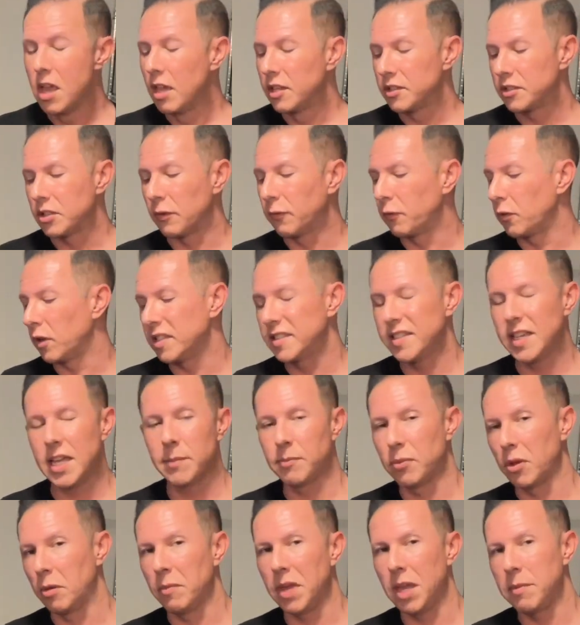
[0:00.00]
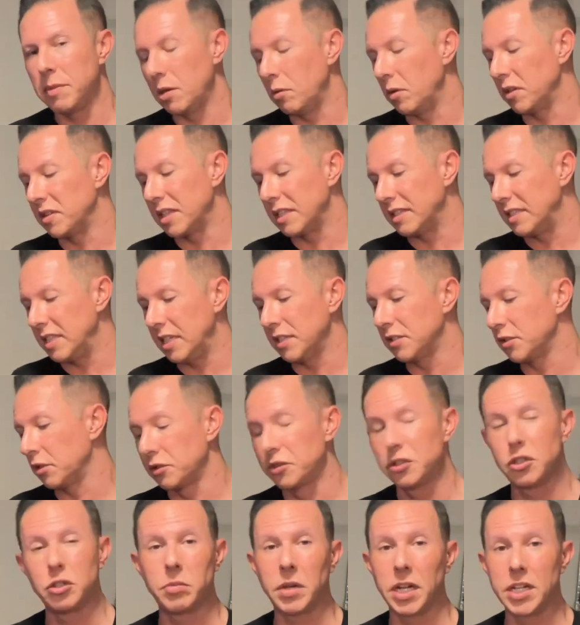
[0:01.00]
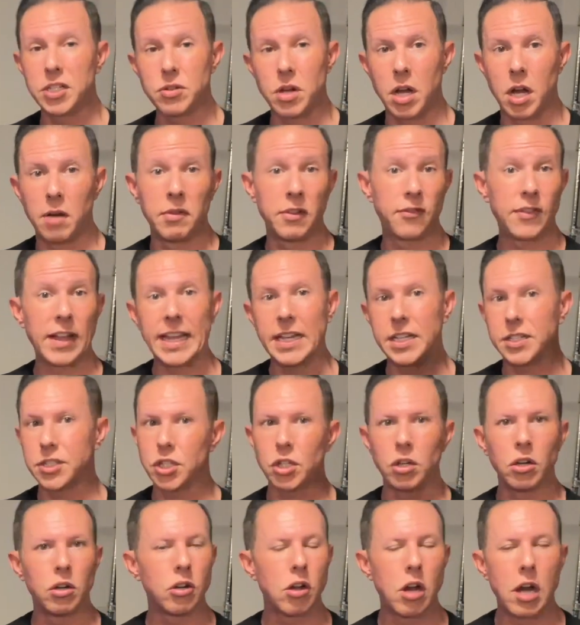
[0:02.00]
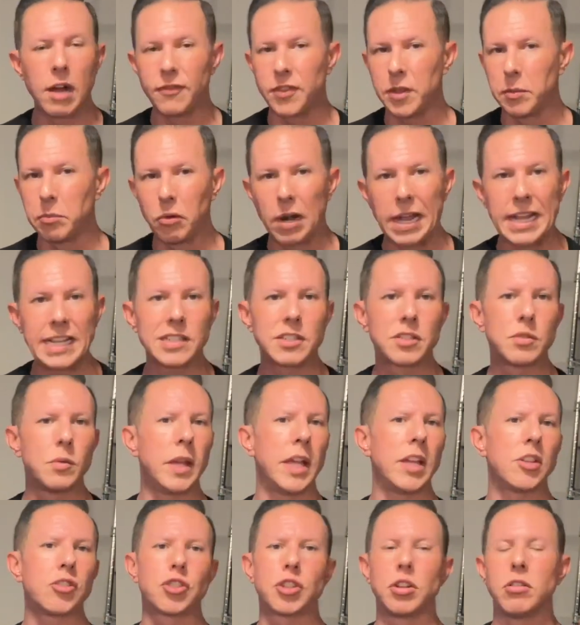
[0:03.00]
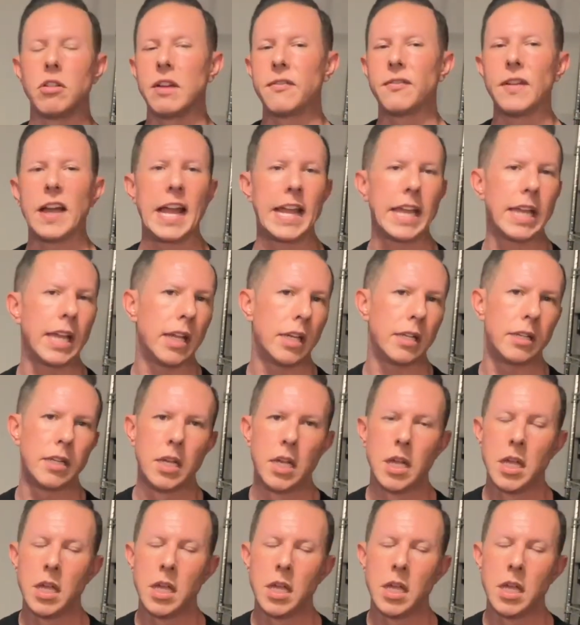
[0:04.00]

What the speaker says: So for example, maybe with the Diezel 2x12, if I had turned off the bright switch or if I had,